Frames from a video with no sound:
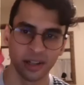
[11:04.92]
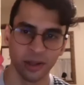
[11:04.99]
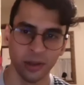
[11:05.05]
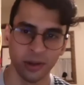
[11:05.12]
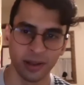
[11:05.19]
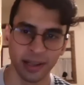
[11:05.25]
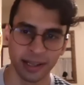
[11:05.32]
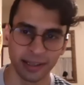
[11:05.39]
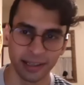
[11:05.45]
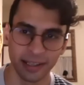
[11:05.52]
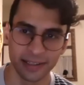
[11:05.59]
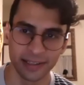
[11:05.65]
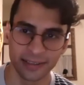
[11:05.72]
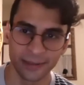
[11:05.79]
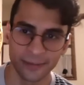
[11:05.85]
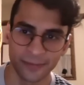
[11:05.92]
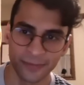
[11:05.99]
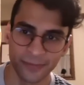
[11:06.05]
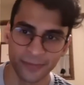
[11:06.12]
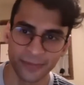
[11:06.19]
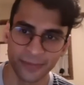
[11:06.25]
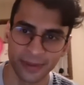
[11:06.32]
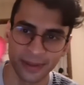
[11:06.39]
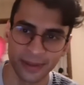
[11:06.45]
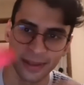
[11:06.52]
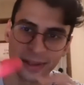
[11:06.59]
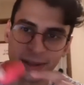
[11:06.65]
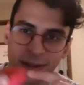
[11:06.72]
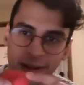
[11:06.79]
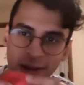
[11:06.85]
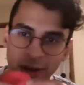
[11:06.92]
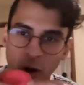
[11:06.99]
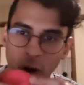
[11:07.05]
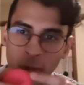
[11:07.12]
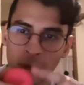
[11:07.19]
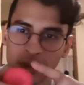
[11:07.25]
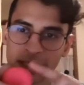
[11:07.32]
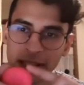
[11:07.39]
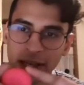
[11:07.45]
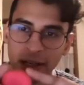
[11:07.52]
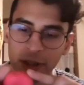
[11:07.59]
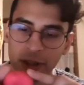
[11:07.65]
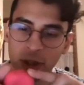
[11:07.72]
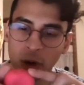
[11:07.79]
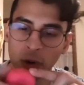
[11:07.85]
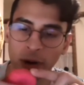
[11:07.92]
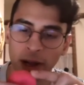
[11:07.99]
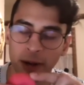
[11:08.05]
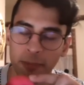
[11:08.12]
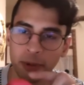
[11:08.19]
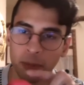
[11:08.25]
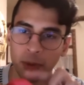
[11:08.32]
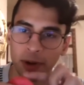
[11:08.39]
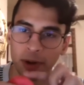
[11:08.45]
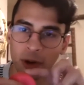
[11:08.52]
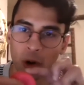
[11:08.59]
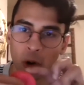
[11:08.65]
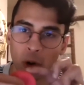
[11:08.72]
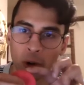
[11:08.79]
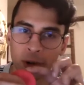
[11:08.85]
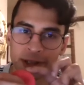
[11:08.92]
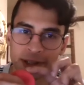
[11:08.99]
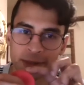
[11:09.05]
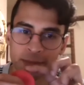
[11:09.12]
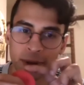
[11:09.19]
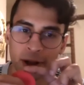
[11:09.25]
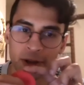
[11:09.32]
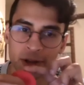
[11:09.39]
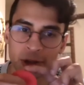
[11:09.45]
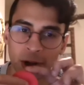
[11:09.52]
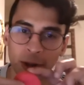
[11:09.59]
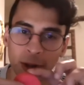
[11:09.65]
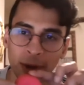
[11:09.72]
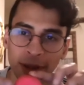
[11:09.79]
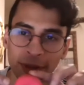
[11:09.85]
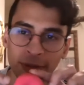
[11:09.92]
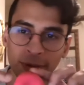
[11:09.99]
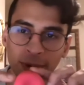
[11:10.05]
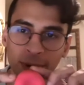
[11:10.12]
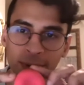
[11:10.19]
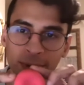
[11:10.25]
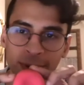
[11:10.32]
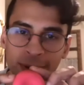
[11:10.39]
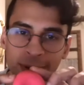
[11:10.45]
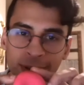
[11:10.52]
look like this. Almost like a donut, but where the hole doesn't punch all the way through.